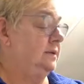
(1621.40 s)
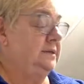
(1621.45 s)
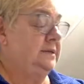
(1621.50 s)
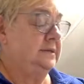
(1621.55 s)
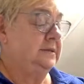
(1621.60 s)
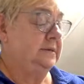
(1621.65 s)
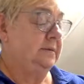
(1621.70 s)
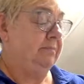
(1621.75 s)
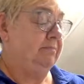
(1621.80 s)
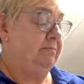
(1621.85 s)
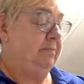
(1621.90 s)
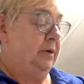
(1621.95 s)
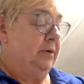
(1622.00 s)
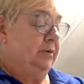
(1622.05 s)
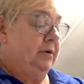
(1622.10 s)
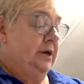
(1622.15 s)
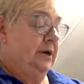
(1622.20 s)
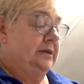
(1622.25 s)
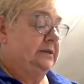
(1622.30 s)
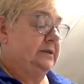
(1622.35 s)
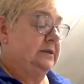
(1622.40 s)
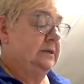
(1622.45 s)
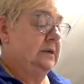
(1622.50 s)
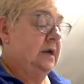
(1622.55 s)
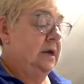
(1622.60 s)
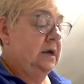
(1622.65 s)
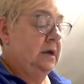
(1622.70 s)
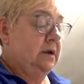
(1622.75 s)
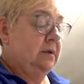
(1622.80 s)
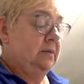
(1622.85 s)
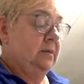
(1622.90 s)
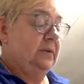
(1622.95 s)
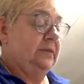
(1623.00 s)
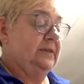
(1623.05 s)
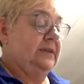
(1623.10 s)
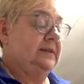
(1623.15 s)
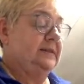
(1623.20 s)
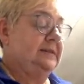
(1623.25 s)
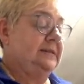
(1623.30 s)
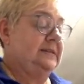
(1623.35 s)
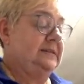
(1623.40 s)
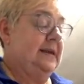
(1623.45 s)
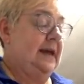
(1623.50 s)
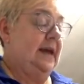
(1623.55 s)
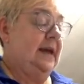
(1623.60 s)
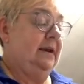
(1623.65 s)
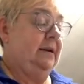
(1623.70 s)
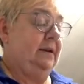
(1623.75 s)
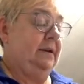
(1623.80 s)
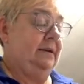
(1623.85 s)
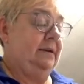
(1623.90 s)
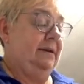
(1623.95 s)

This is a bonus with this set.